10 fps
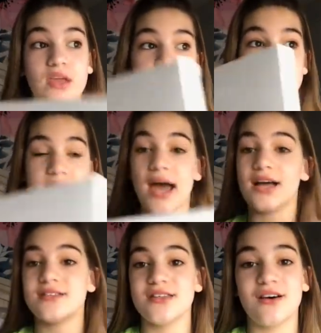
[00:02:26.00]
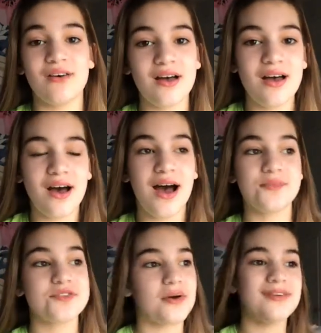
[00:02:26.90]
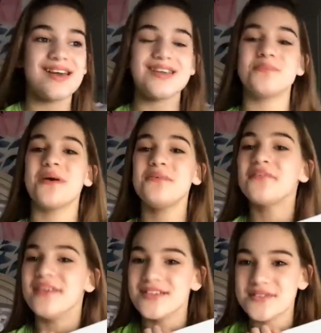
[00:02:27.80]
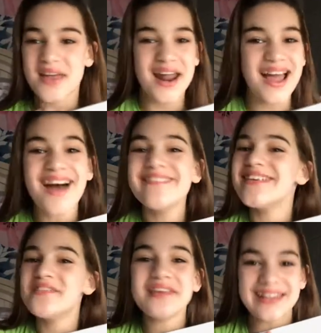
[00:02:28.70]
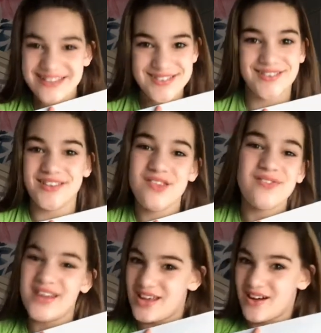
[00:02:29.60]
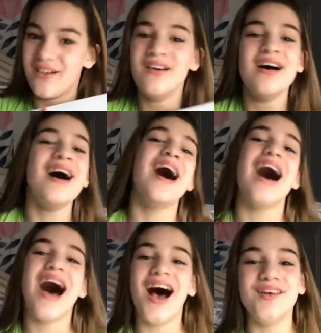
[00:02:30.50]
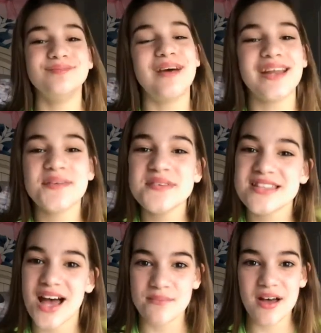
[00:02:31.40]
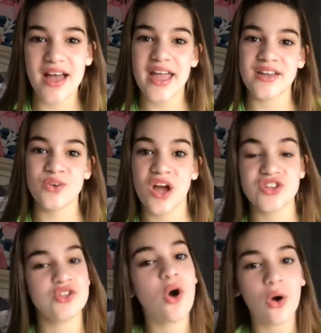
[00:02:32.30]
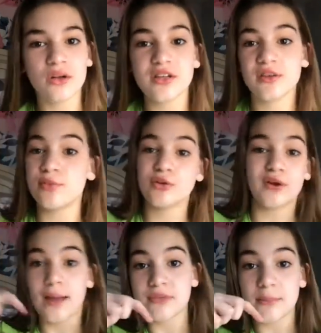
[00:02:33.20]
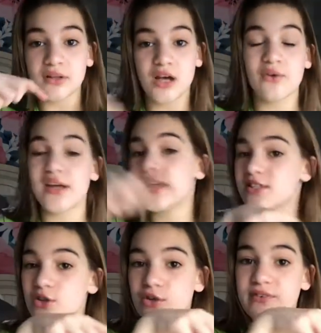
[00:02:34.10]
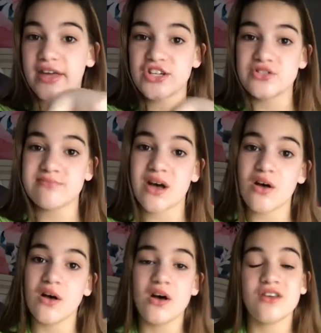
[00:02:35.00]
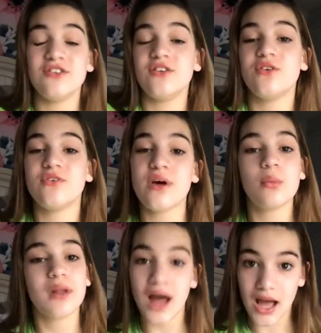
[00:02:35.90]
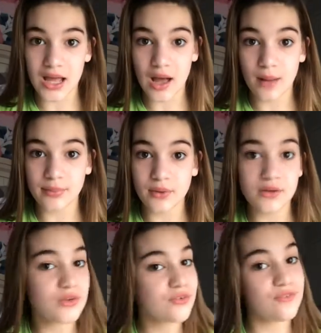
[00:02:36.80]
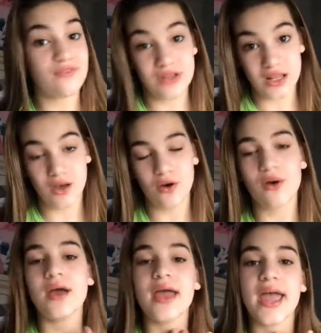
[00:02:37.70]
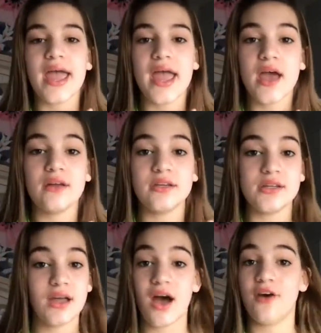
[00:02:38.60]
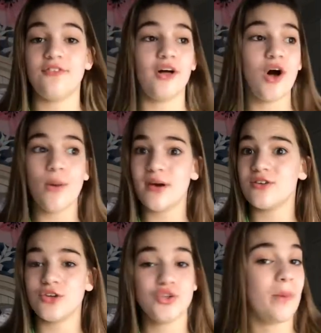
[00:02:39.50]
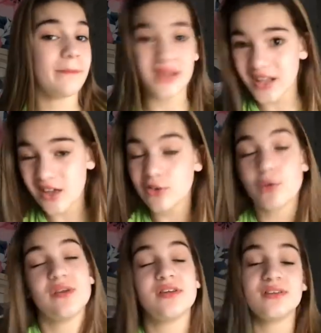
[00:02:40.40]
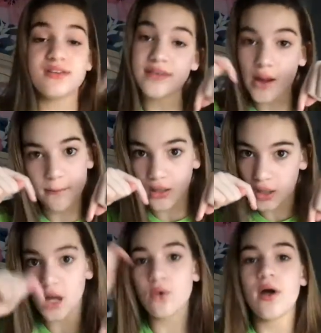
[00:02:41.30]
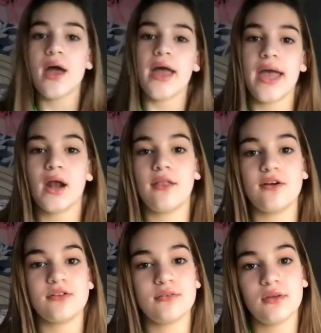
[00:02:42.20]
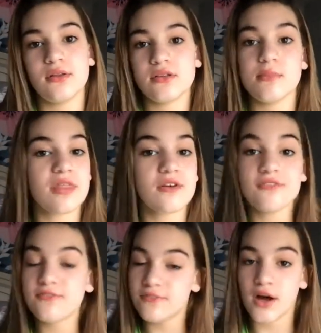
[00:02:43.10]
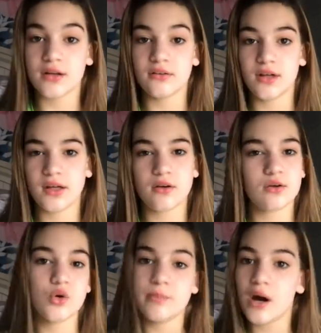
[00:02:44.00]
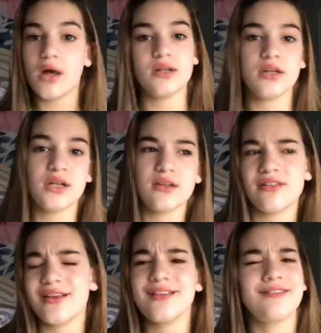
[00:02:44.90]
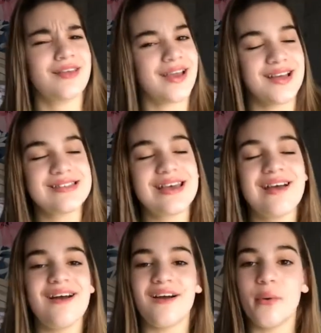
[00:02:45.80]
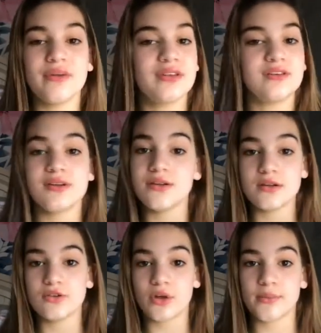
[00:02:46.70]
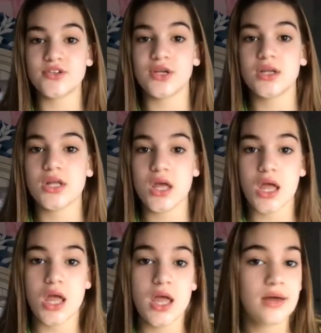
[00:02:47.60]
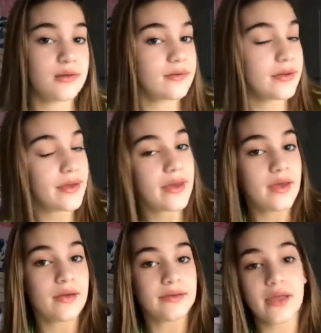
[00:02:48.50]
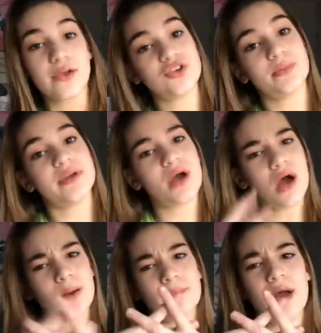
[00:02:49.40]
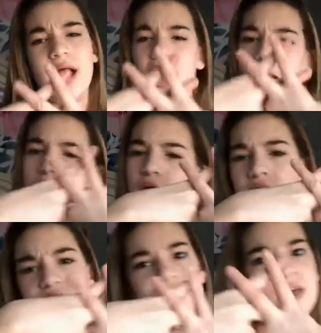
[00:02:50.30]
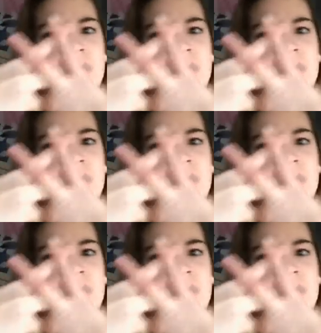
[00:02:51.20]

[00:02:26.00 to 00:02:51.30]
And yeah, so I'm so excited to play with this that I haven't even introed this video. Um, my name is Emma and you guys should totally subscribe down below and hit the notification bell so you can notified when I upload a new video. And yeah, follow all my social medias are always linked down below and others and some other fun like couponing things I guess are always linked in the description and yeah, you should become part of the